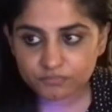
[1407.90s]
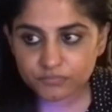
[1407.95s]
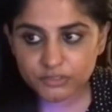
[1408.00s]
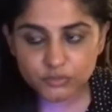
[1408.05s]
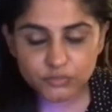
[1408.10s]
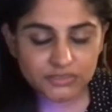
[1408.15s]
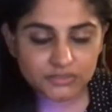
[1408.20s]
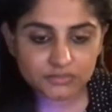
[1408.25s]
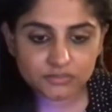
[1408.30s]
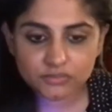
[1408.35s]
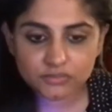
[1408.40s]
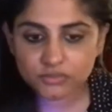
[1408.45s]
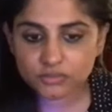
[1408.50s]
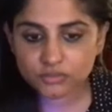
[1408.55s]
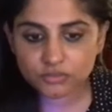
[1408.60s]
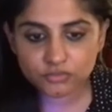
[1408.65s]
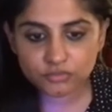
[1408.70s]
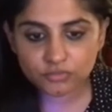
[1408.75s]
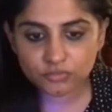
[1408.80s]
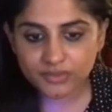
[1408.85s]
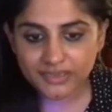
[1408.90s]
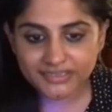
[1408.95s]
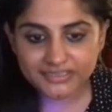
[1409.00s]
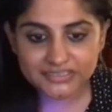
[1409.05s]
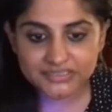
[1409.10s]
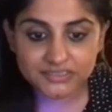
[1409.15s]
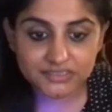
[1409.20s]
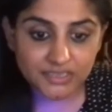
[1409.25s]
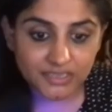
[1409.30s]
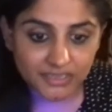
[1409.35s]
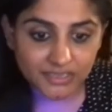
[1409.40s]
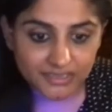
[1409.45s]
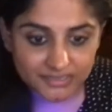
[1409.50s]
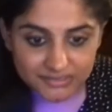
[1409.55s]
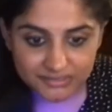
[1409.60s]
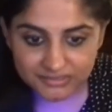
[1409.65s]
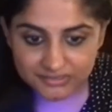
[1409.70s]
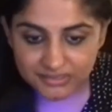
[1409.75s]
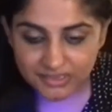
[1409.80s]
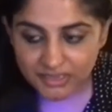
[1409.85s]
Between 2 and
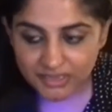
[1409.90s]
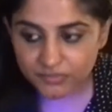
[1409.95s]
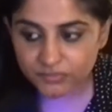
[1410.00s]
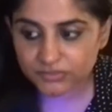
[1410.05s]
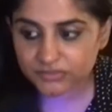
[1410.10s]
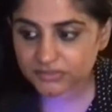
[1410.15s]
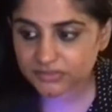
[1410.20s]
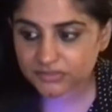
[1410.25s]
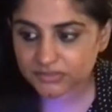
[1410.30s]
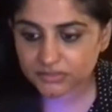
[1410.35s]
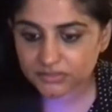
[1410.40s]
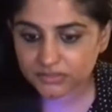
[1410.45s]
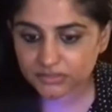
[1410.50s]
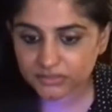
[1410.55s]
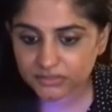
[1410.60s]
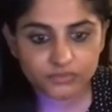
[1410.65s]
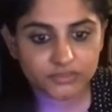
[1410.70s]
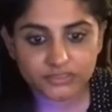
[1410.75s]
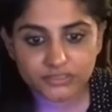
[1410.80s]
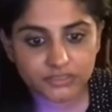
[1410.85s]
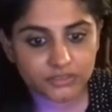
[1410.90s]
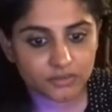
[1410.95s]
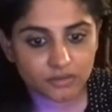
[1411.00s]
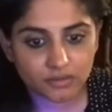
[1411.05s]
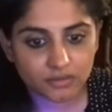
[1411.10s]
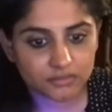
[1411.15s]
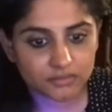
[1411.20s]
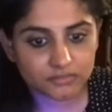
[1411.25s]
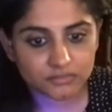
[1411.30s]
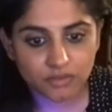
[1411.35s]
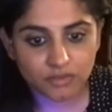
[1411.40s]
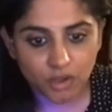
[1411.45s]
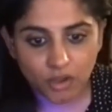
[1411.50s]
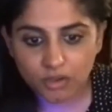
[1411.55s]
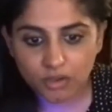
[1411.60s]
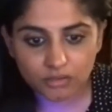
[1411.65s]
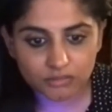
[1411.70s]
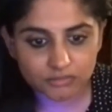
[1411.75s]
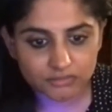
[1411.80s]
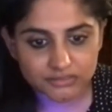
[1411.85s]
6, I was literally on
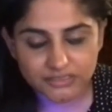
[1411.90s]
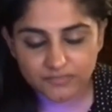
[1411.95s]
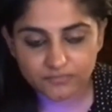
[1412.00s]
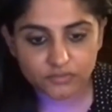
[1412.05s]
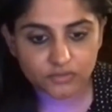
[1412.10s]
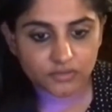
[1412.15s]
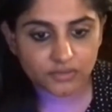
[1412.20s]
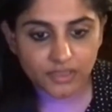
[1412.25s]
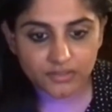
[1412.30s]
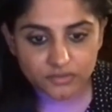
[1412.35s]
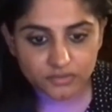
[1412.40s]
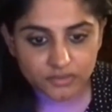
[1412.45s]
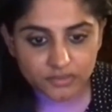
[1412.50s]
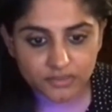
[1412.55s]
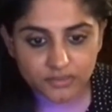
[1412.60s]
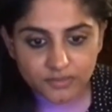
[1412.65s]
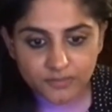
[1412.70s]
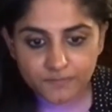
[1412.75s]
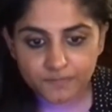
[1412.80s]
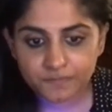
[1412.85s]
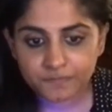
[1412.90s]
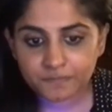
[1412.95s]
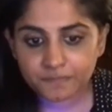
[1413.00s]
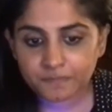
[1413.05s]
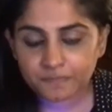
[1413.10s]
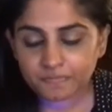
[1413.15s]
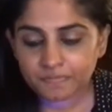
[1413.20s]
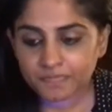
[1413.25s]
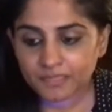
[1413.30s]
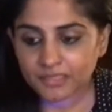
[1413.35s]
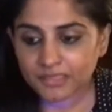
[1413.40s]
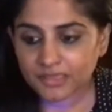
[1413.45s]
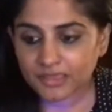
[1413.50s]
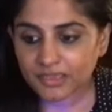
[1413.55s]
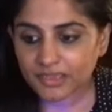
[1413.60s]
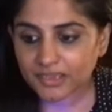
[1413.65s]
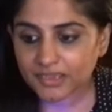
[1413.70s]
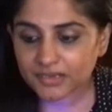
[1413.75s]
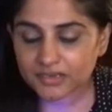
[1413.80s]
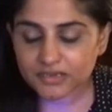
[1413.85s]
calls after the other.
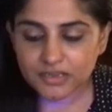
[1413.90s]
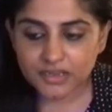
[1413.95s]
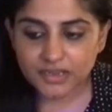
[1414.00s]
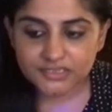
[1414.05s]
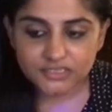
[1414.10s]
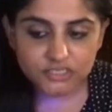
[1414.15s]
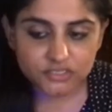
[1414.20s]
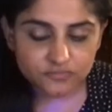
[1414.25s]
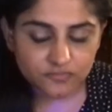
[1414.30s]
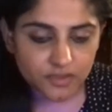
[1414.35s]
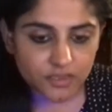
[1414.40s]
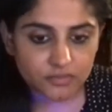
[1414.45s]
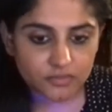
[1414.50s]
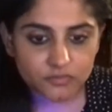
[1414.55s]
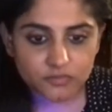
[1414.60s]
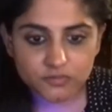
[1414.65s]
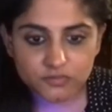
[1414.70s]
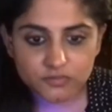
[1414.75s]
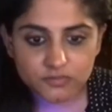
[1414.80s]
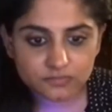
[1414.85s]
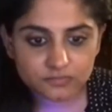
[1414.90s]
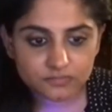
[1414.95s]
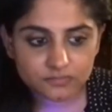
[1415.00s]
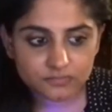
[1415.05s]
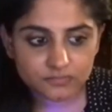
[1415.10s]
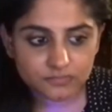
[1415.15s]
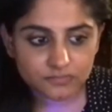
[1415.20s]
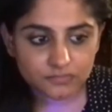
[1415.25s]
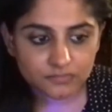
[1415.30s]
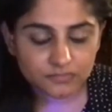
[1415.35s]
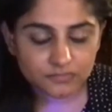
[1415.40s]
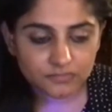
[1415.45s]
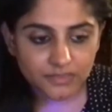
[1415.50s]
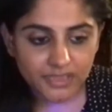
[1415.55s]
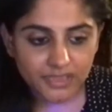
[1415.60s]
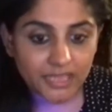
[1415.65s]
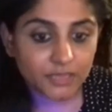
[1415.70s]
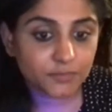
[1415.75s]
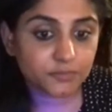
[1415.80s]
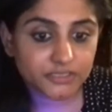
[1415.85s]
And I just felt
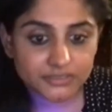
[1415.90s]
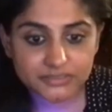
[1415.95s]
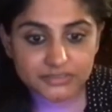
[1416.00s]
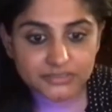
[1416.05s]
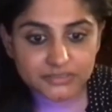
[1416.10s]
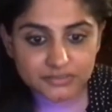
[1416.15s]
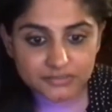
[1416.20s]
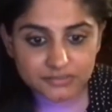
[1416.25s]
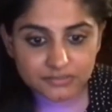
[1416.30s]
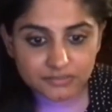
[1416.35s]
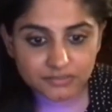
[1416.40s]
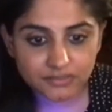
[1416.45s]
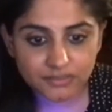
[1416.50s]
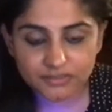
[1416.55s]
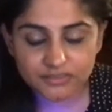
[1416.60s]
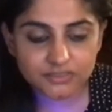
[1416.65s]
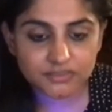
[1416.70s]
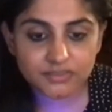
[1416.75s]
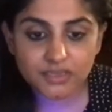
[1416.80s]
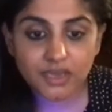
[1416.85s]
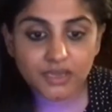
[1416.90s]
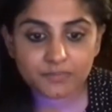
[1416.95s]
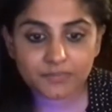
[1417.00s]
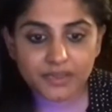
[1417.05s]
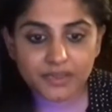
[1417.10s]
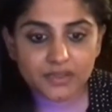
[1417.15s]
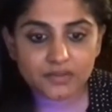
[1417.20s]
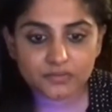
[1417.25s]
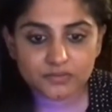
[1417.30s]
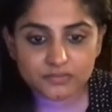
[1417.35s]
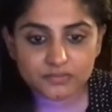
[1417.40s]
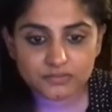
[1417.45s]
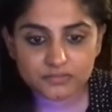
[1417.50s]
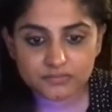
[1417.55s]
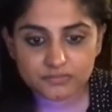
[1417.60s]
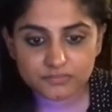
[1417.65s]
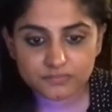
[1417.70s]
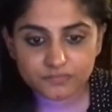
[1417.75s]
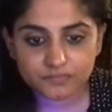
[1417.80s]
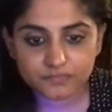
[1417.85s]
helpless. It's not about
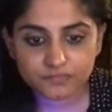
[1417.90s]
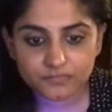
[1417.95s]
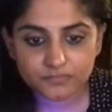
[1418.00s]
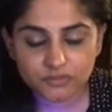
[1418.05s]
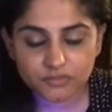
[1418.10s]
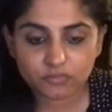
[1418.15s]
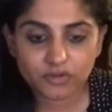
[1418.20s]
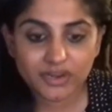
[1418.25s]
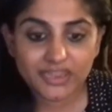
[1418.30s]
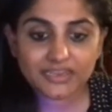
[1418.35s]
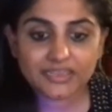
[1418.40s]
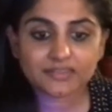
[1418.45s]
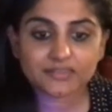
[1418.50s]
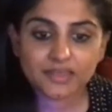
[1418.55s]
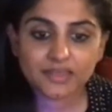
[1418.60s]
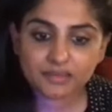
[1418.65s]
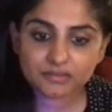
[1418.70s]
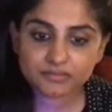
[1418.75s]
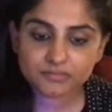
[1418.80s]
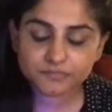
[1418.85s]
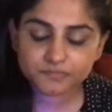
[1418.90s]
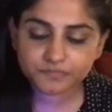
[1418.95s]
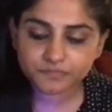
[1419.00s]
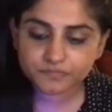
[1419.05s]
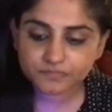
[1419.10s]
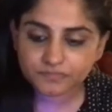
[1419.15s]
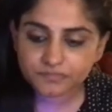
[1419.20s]
the writing then.